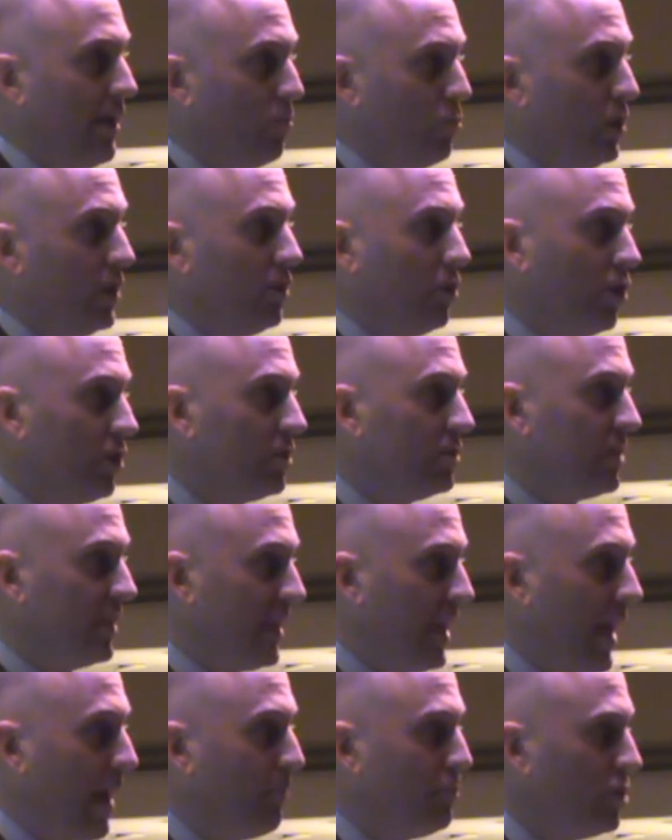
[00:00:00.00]
and we look to
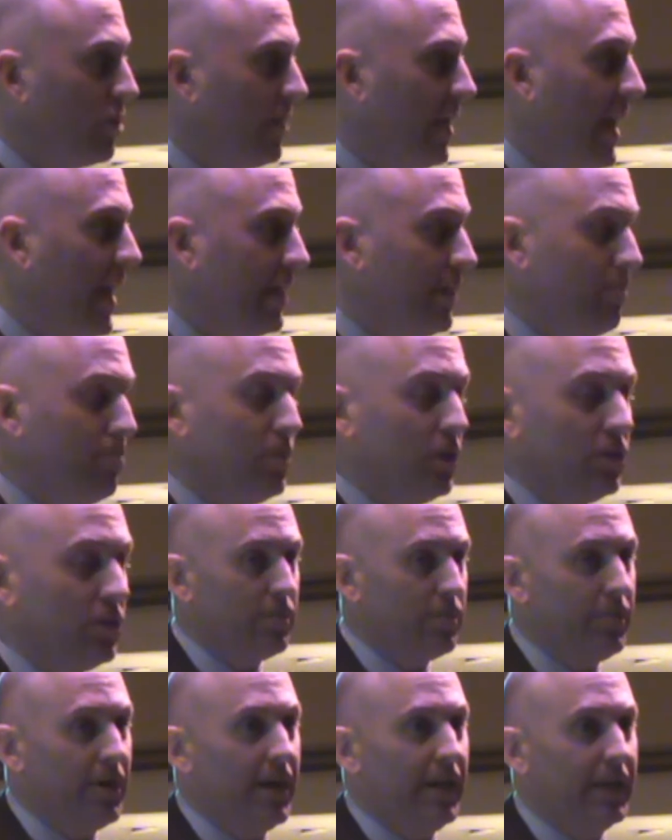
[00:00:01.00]
capture that and
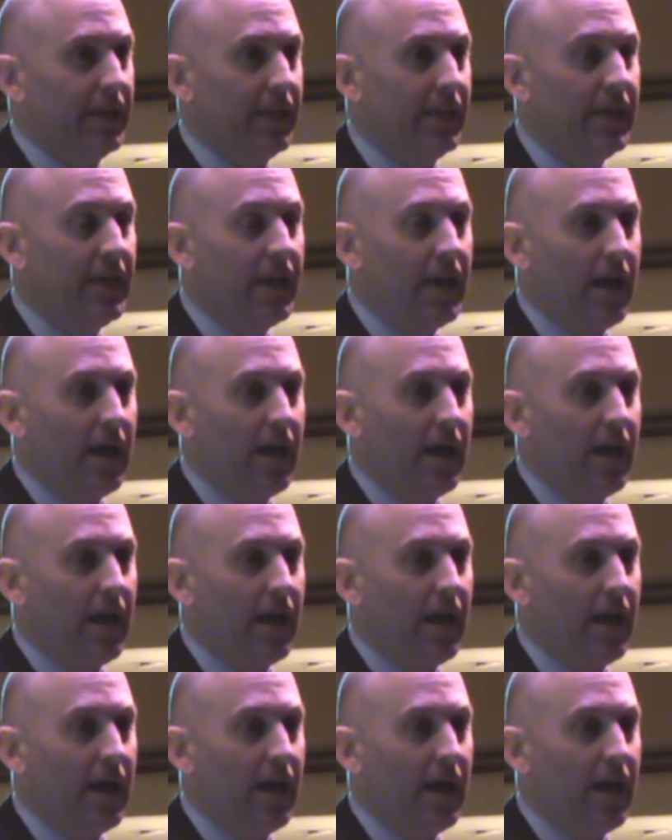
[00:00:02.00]
upon it.